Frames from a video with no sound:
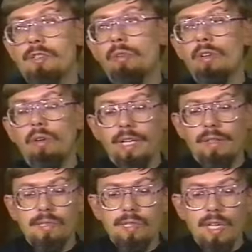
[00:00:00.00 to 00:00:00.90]
we're going
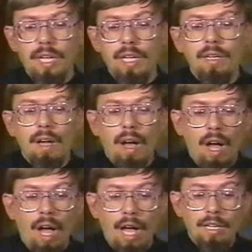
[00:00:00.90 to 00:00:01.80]
to see,
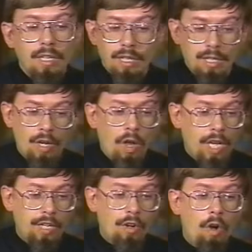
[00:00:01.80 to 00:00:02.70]

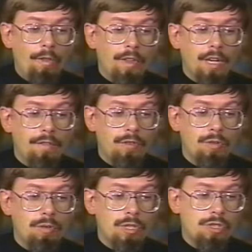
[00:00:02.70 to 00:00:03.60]
in only a
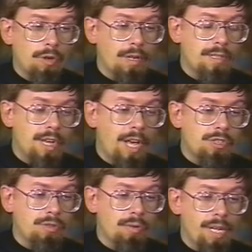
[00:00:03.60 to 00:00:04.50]
few short
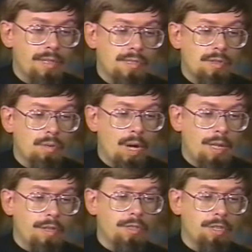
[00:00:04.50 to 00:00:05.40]
centuries,
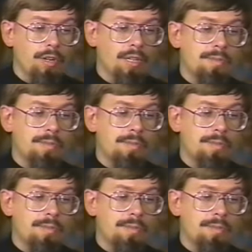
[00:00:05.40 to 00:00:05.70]
when the Turks